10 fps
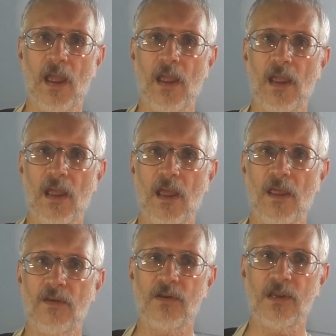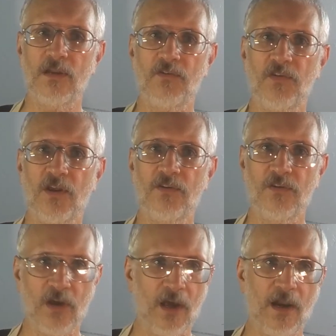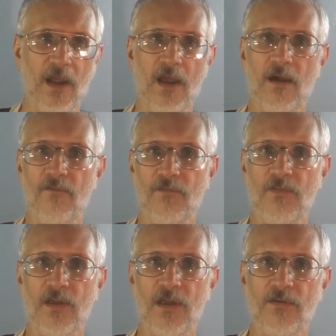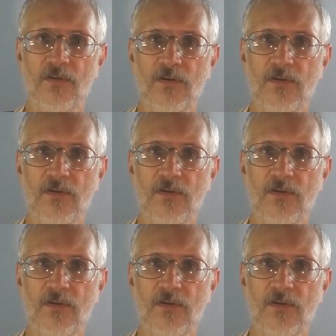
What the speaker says: and it said you got to have it.